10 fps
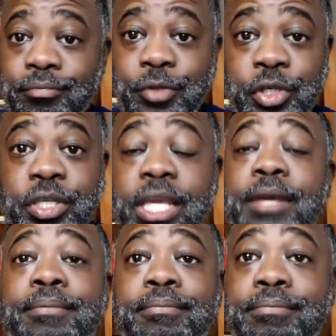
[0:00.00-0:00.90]
just
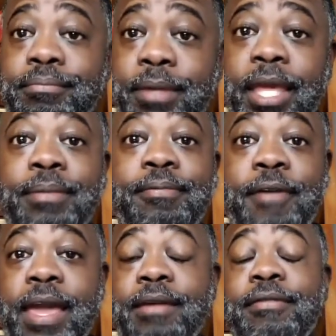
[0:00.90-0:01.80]
keep keep
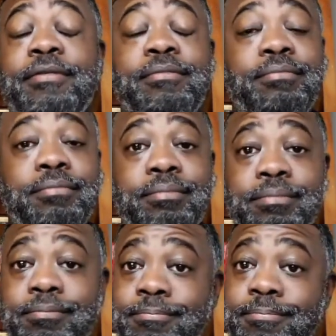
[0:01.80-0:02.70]
faith,
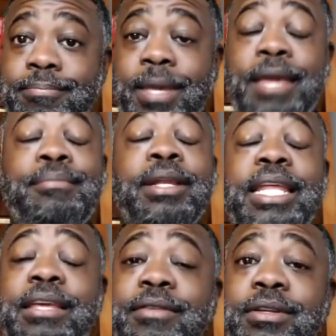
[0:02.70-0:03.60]
keep
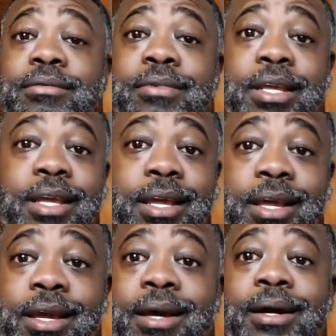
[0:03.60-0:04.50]
believing.
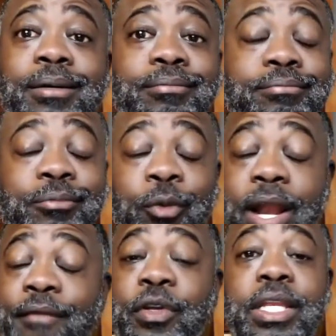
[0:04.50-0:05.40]
Um,
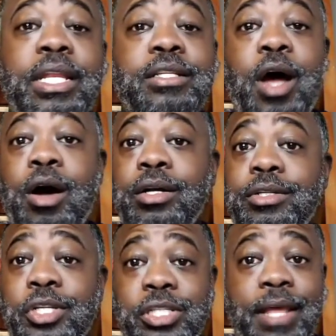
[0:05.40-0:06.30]
whenever you need to talk,
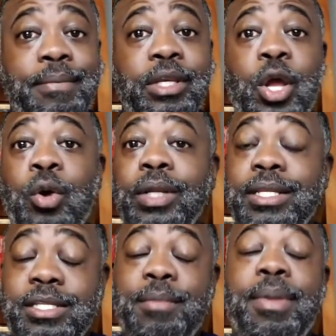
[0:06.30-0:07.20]
just let me know, let
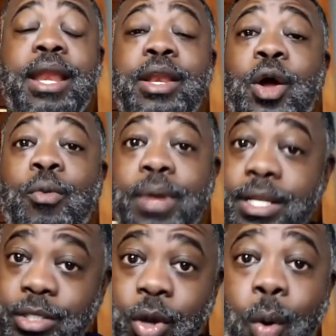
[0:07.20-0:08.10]
somebody know, but
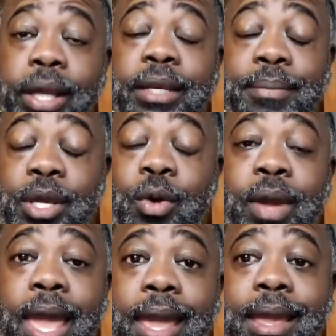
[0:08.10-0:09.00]
it's going to be
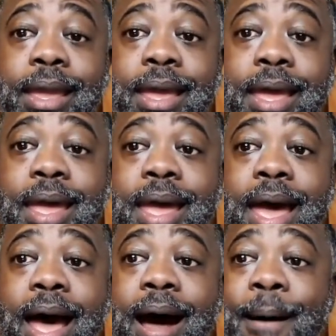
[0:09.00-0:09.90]
okay.
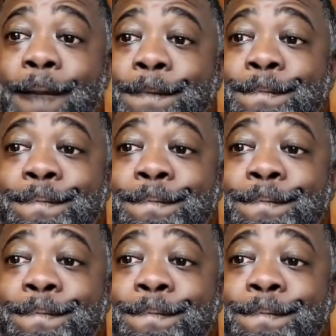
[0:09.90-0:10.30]
Um,